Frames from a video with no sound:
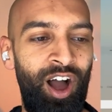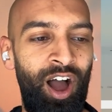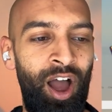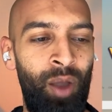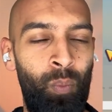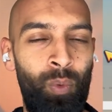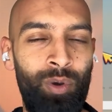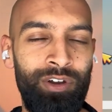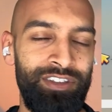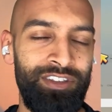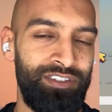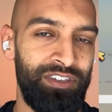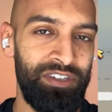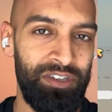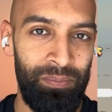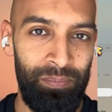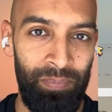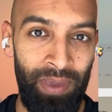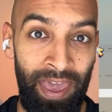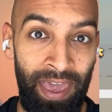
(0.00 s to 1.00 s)
I wanted to
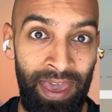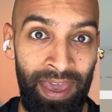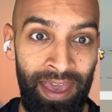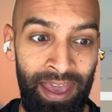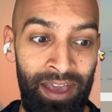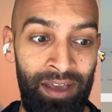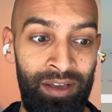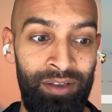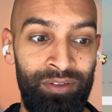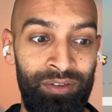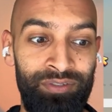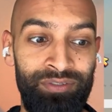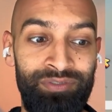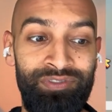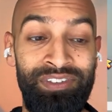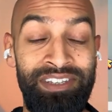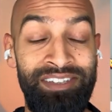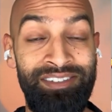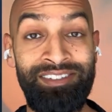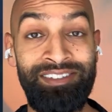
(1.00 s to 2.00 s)
compare
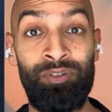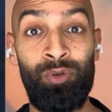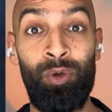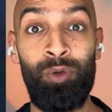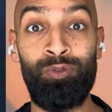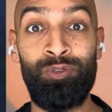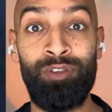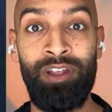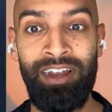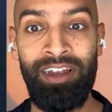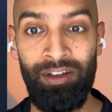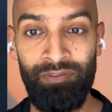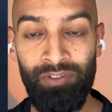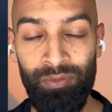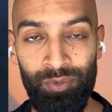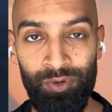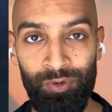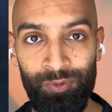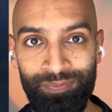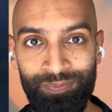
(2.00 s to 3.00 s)
V0 to
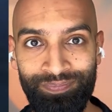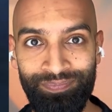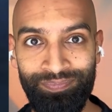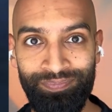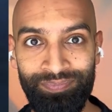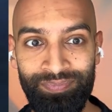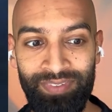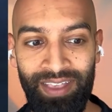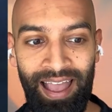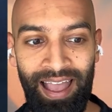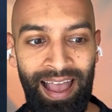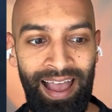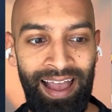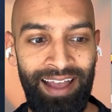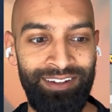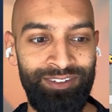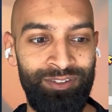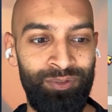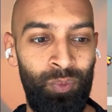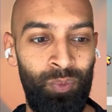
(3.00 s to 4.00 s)
Lovable
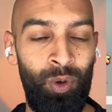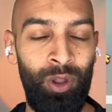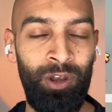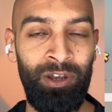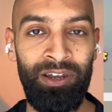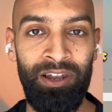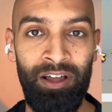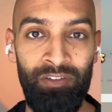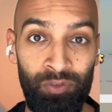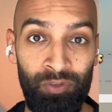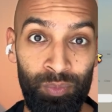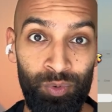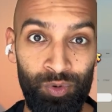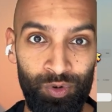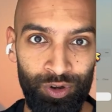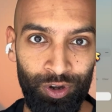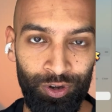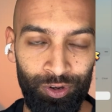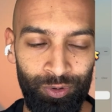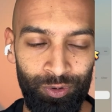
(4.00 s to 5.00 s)
and what Lovable
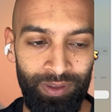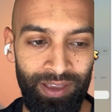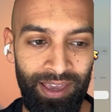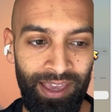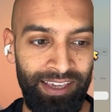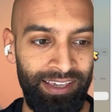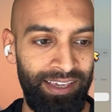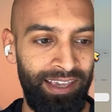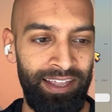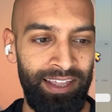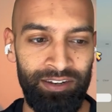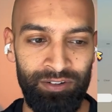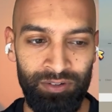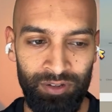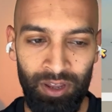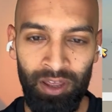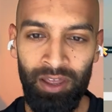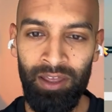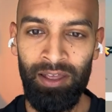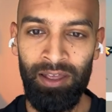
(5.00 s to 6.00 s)
could create
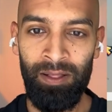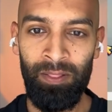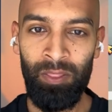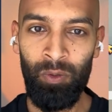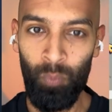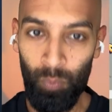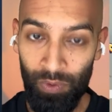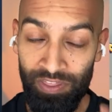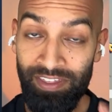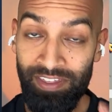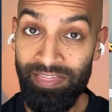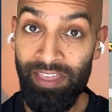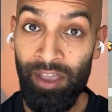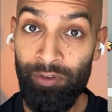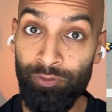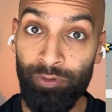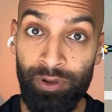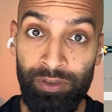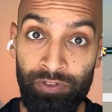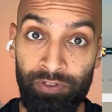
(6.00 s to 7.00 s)
within their
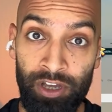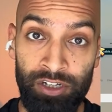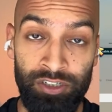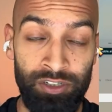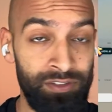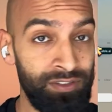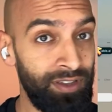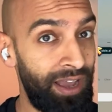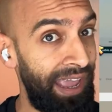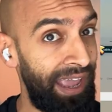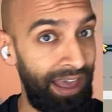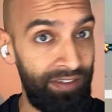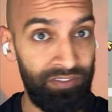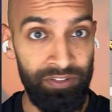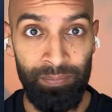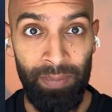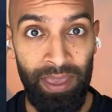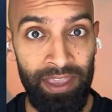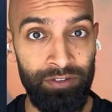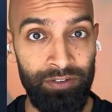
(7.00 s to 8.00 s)
free versions. I
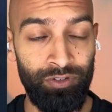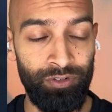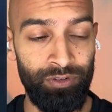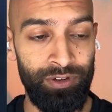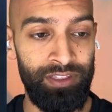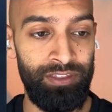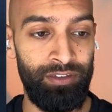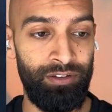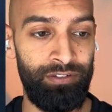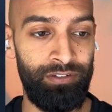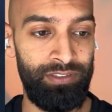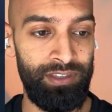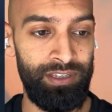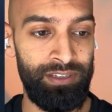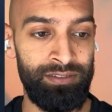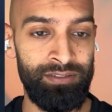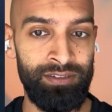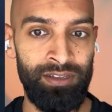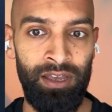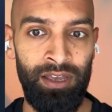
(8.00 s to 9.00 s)
haven't paid for either of
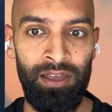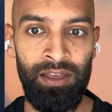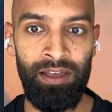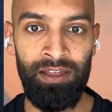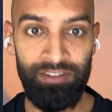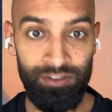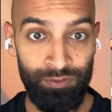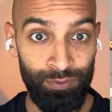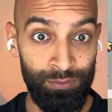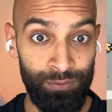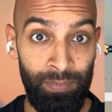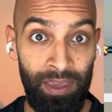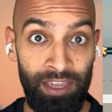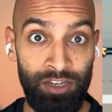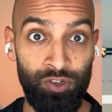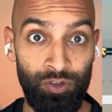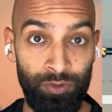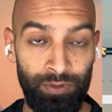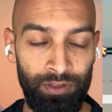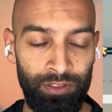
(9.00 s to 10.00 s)
these. This was
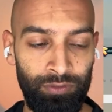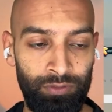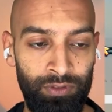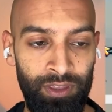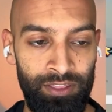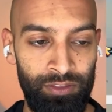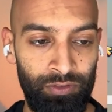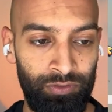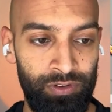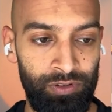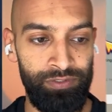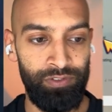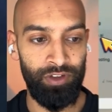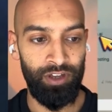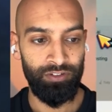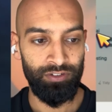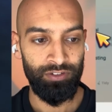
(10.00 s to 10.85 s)
made in the free version.